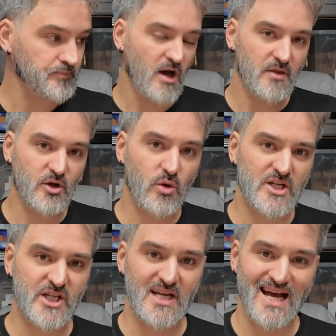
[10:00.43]
But the
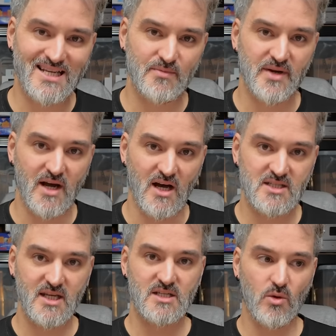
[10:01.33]
question that hasn't been
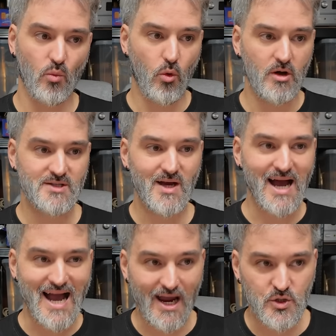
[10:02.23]
asked is what
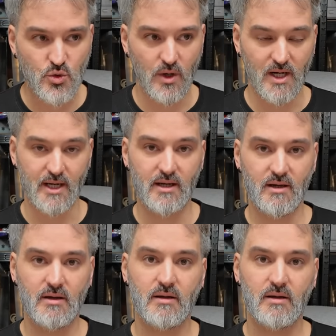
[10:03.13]
actually